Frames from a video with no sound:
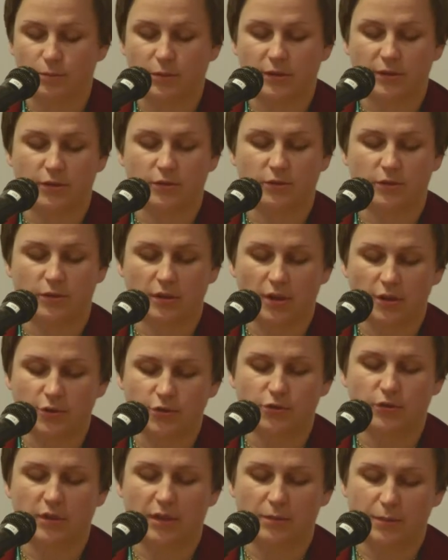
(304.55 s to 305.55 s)
political,
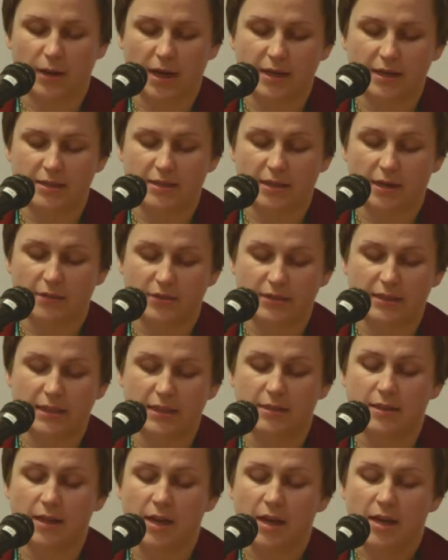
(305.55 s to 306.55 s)
cultural, and body
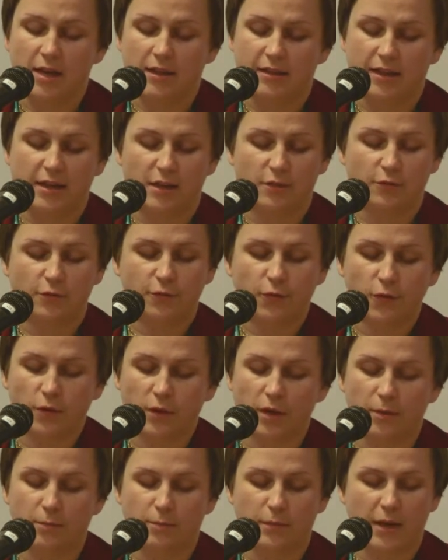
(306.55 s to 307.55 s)
sovereignties that
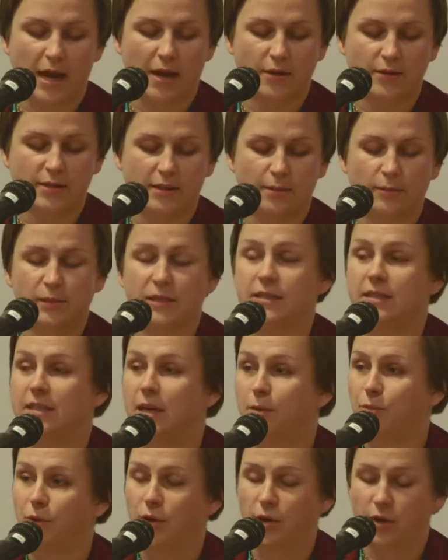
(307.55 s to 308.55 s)
inform how some
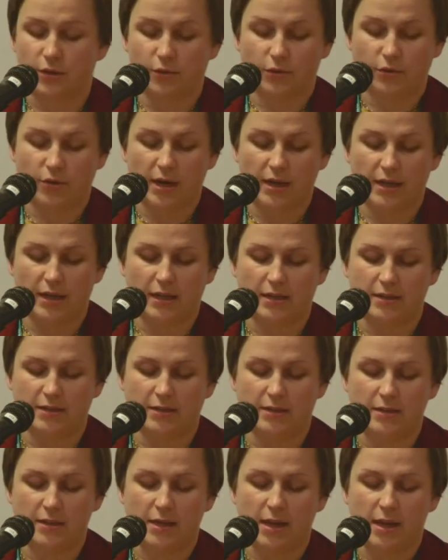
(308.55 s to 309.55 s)
contemporary
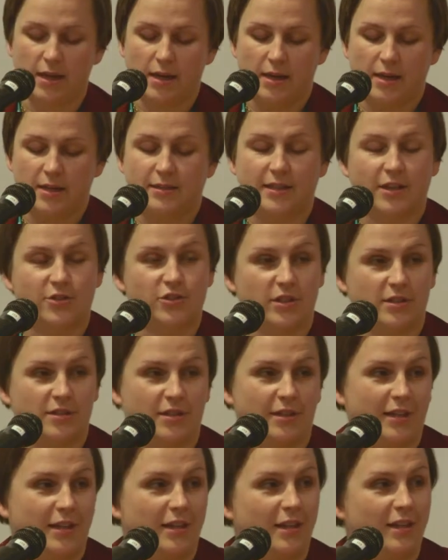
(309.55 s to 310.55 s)
Ukrainians, such as
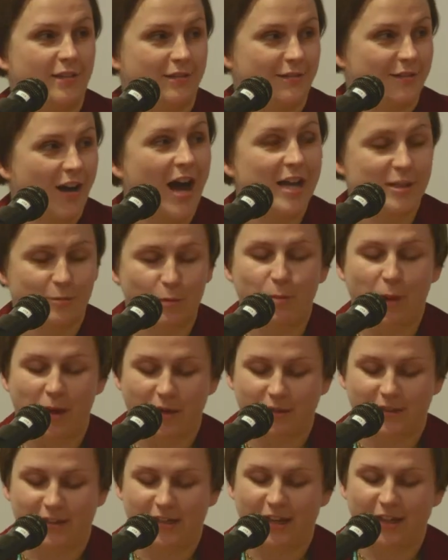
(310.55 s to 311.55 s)
the
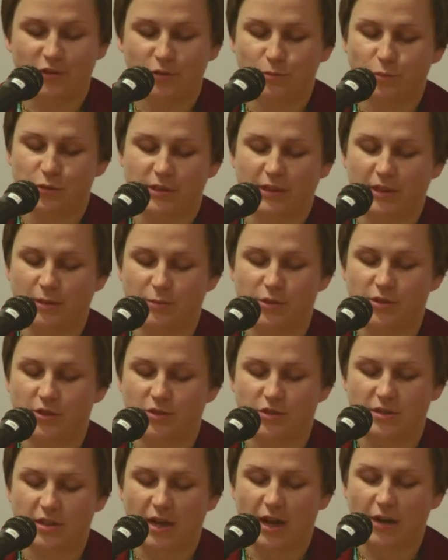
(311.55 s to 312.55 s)
cosmopolitan ethnomusica
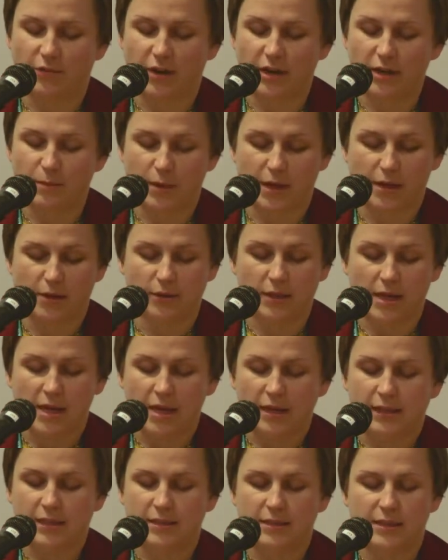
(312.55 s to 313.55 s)
musicians I write about,
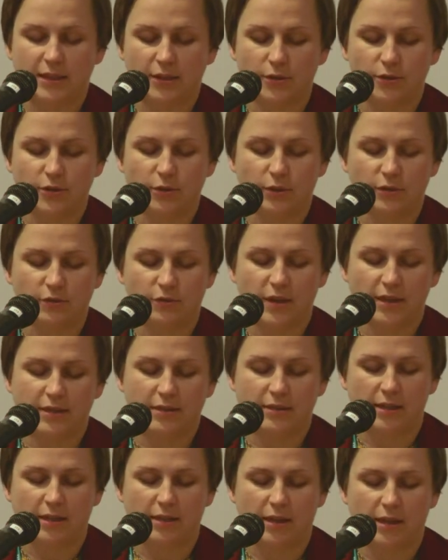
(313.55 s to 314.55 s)
continue to
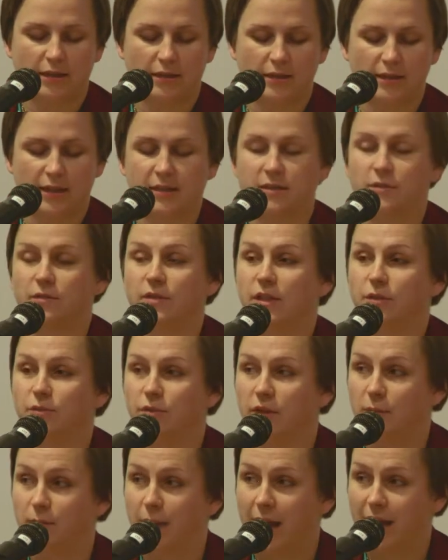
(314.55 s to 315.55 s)
invest in and collectively
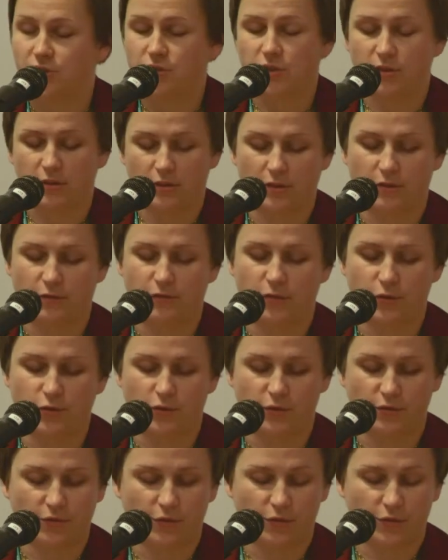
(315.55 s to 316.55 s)
reimagine a
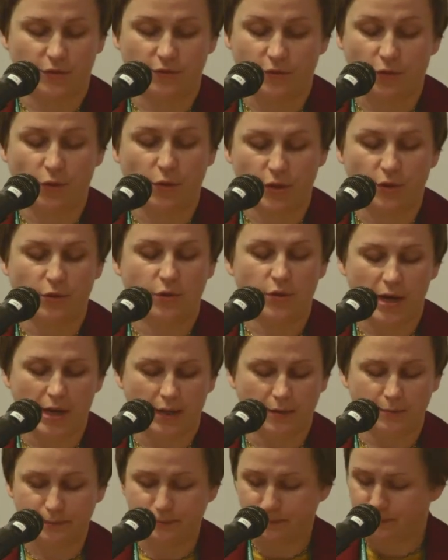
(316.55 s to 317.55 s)
future for
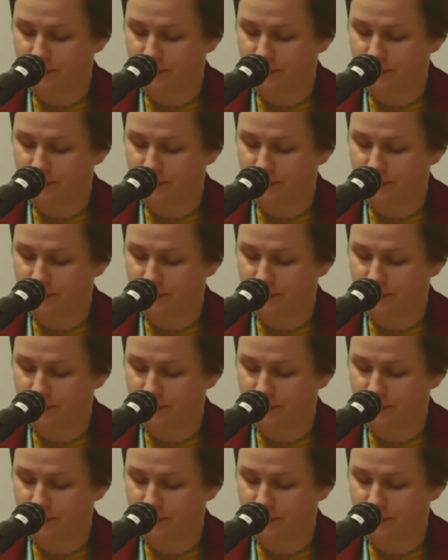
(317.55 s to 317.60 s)
Ukraine.